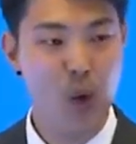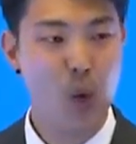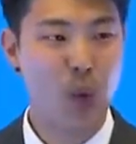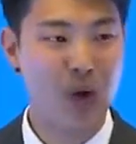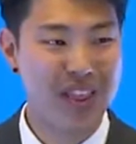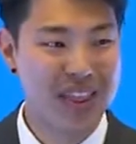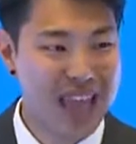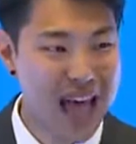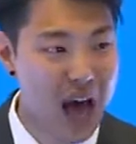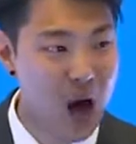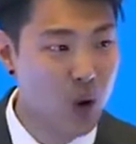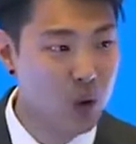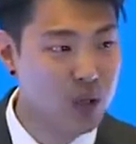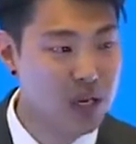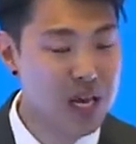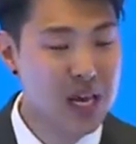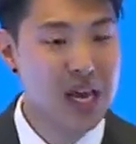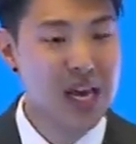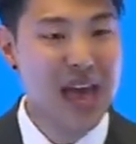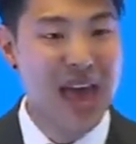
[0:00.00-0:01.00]
without
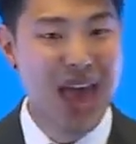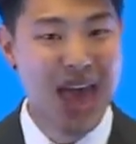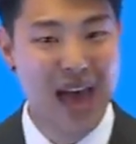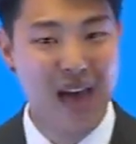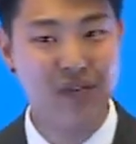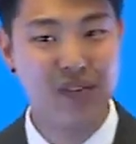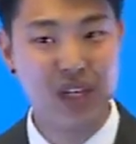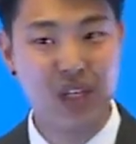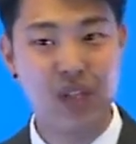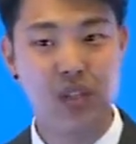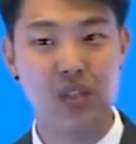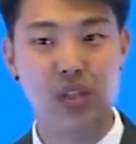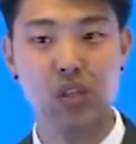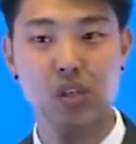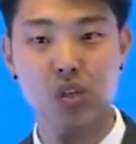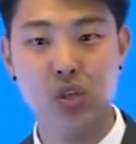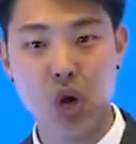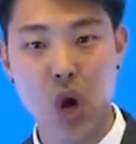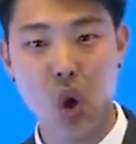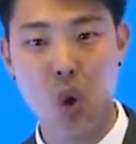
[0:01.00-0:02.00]
having to
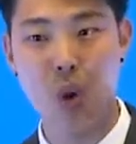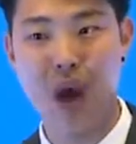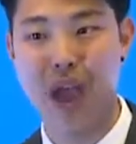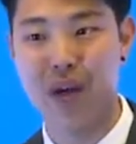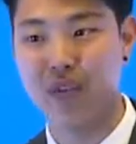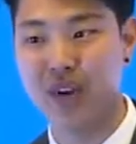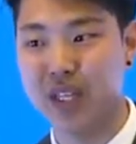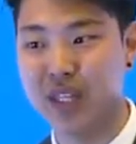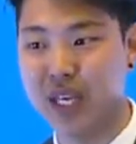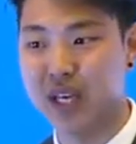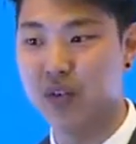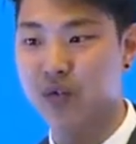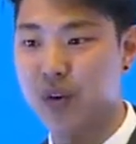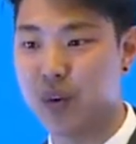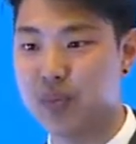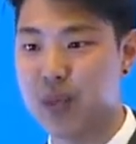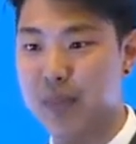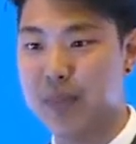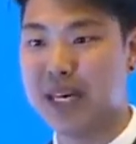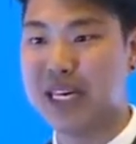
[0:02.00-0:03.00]
know everything
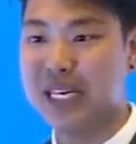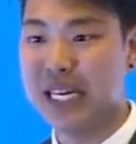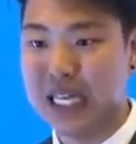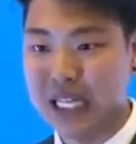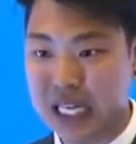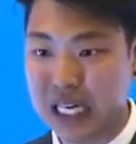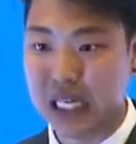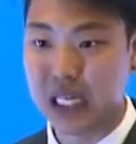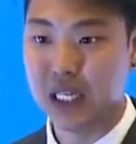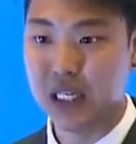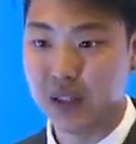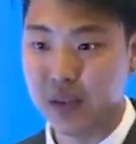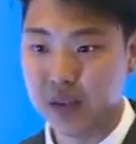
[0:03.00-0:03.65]
from the beginning.